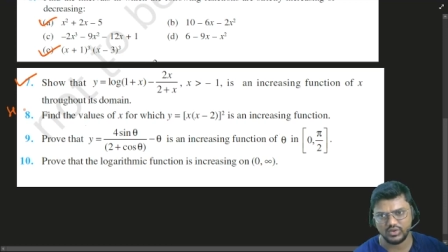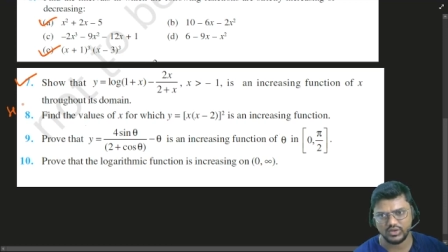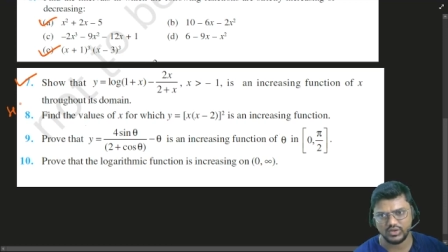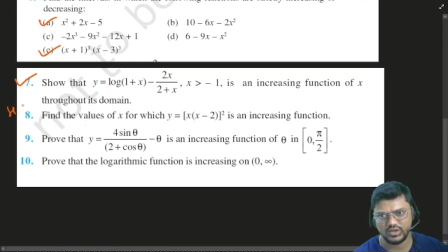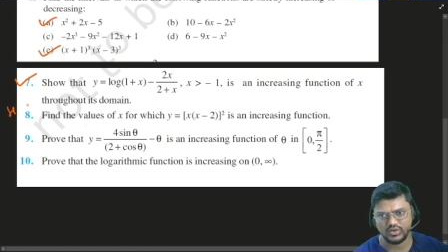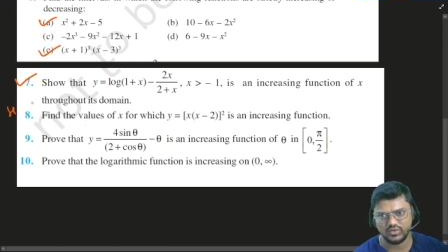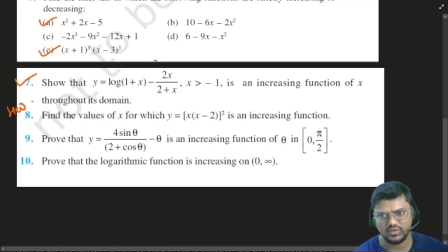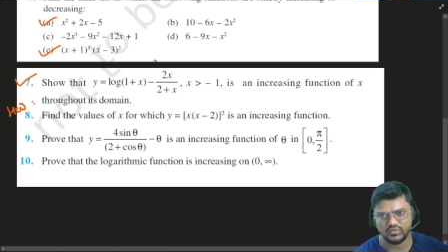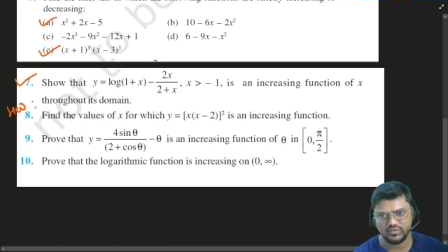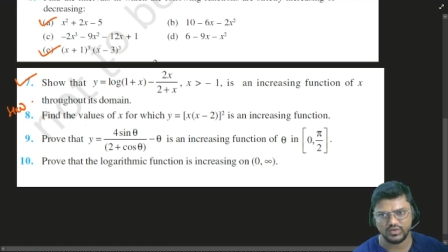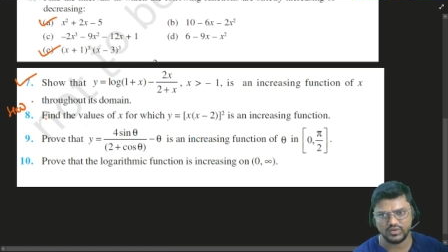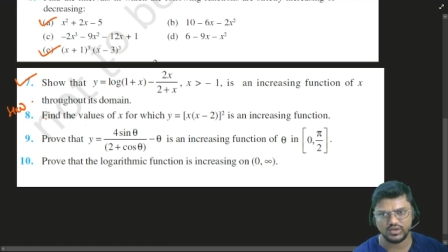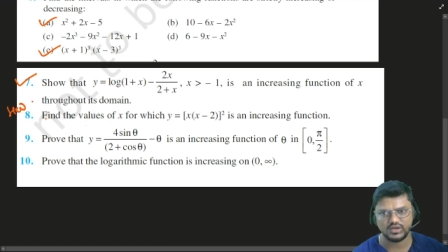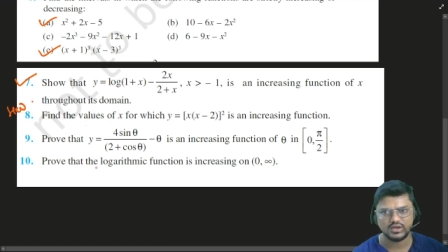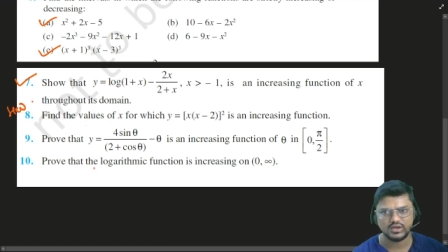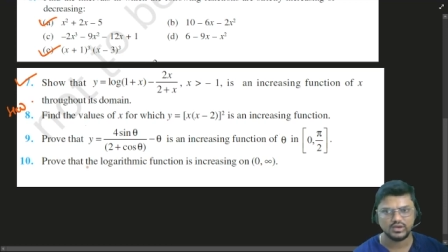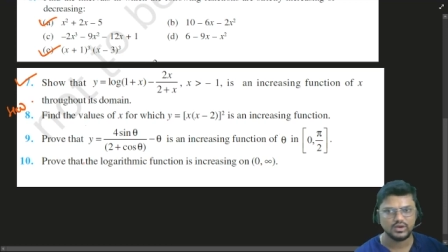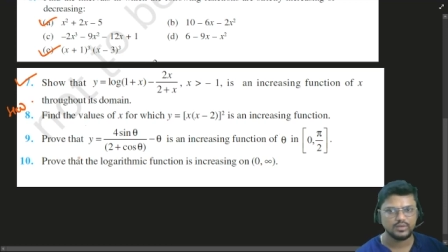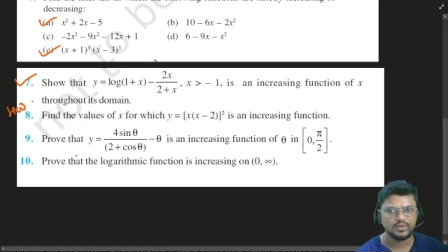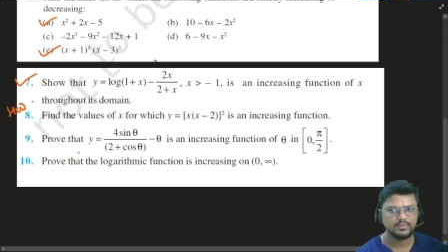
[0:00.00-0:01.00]
it in homework.
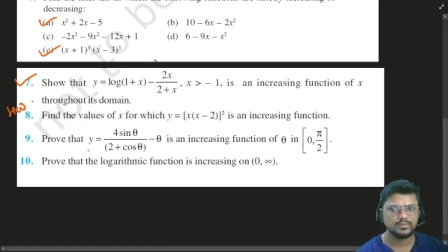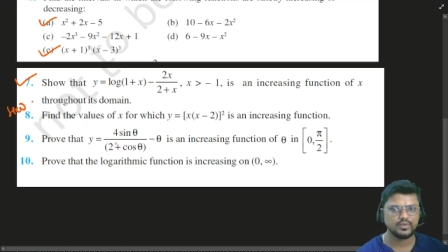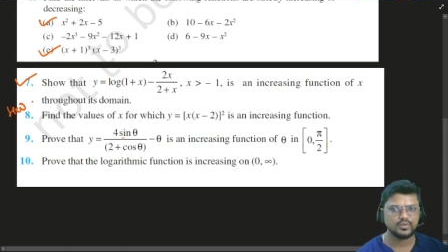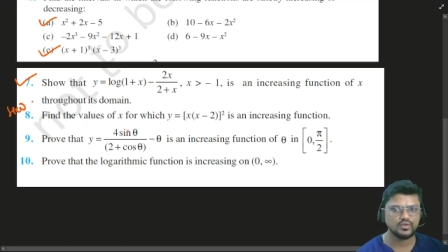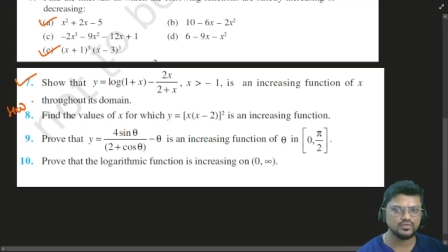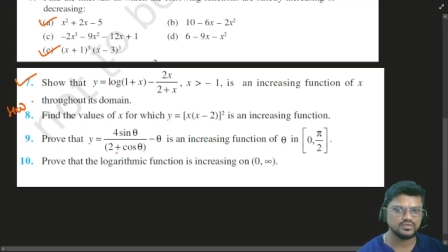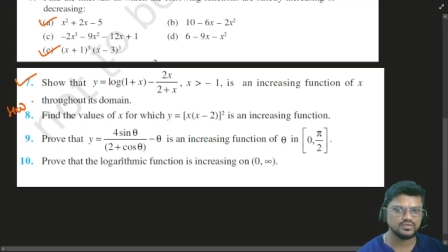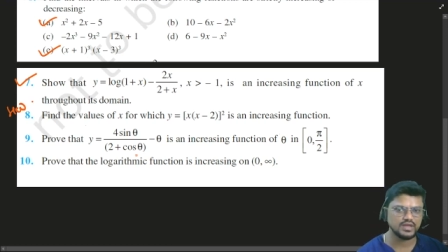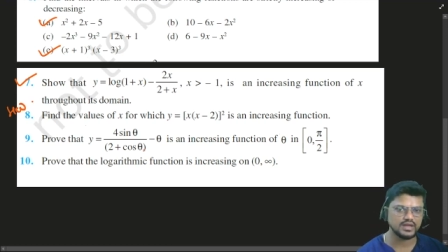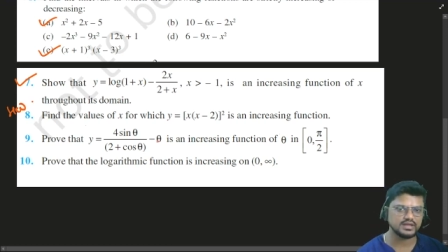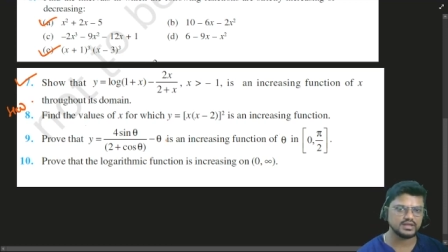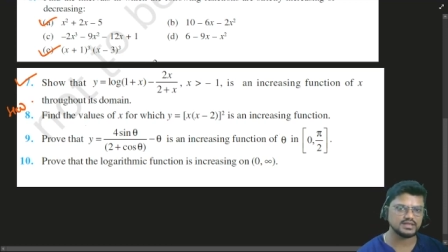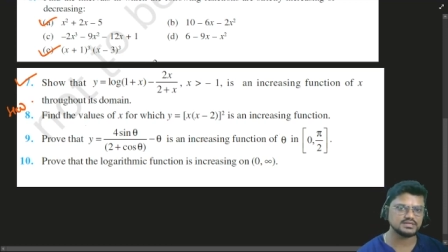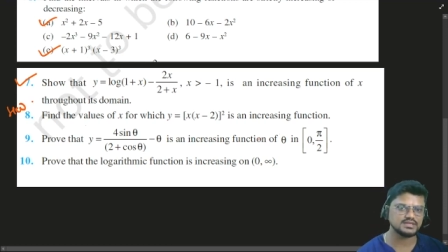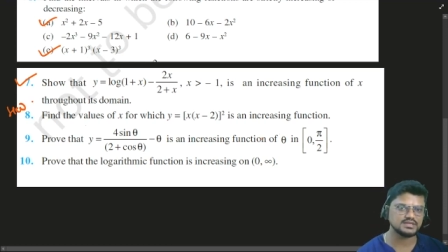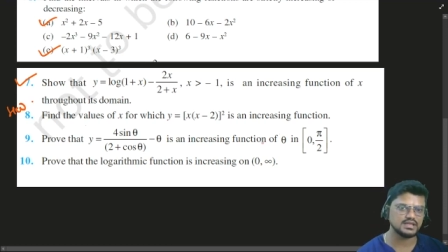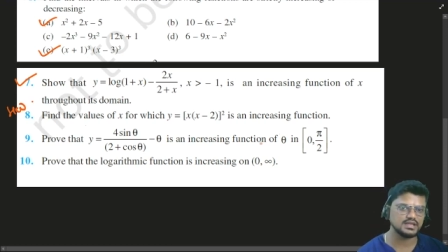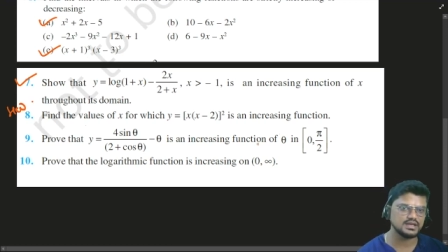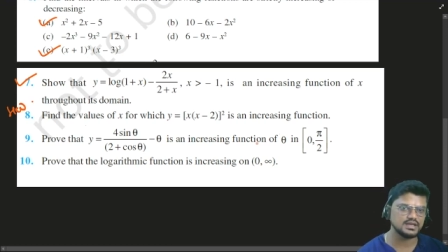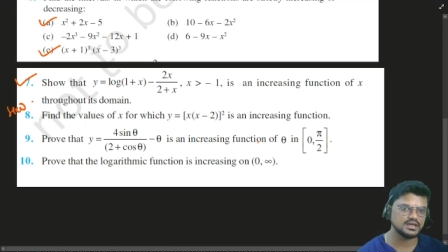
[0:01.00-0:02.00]
Prove that
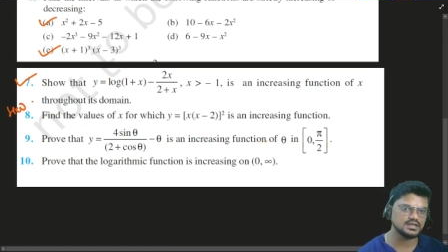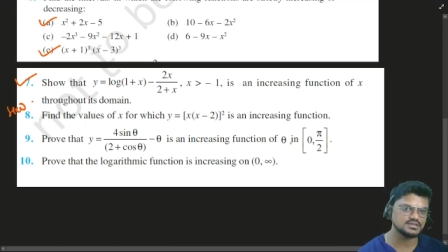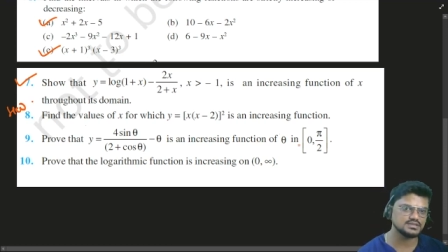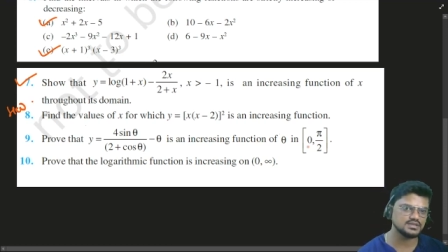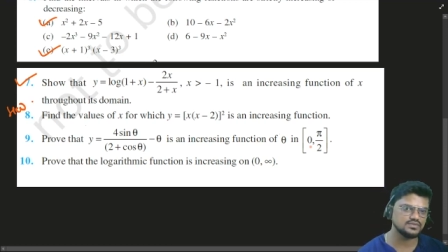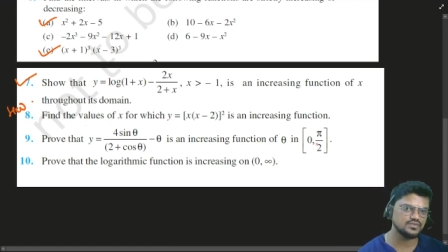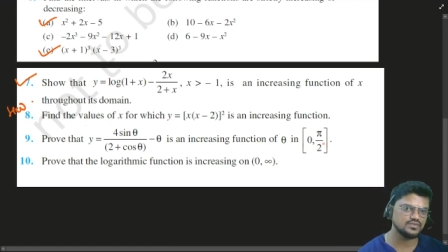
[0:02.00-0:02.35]
is an increasing